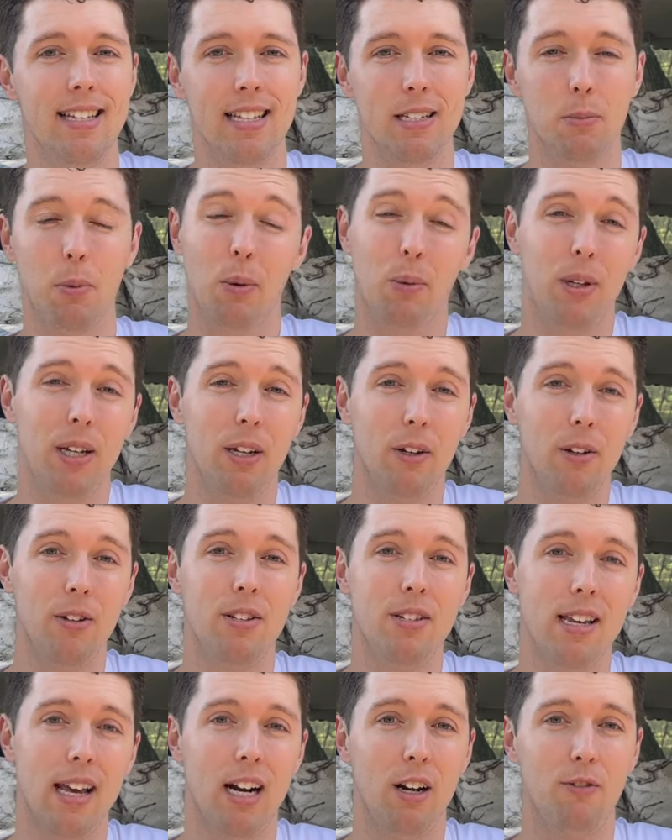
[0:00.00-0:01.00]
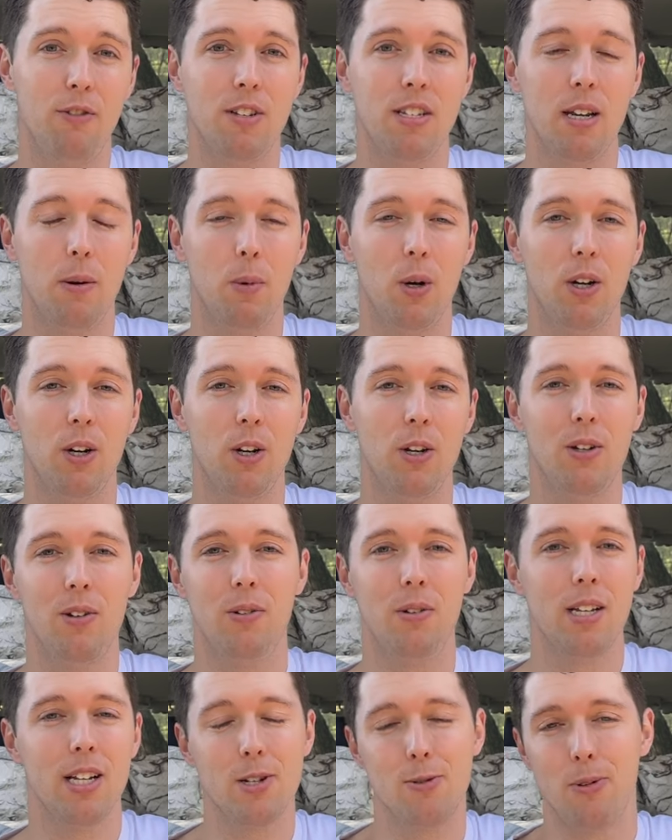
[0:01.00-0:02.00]
is probably a good setup for someone who
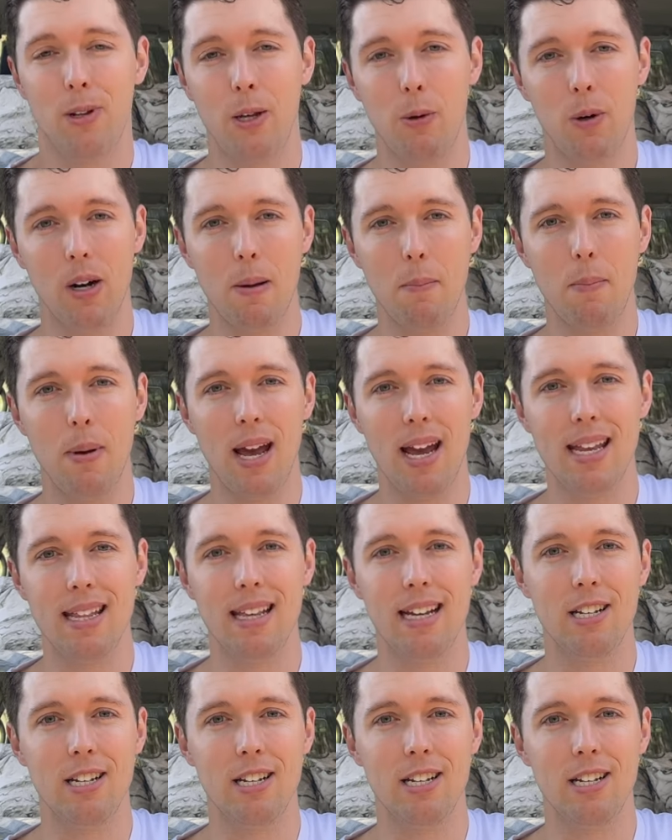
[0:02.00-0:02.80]
doesn't really want a bed,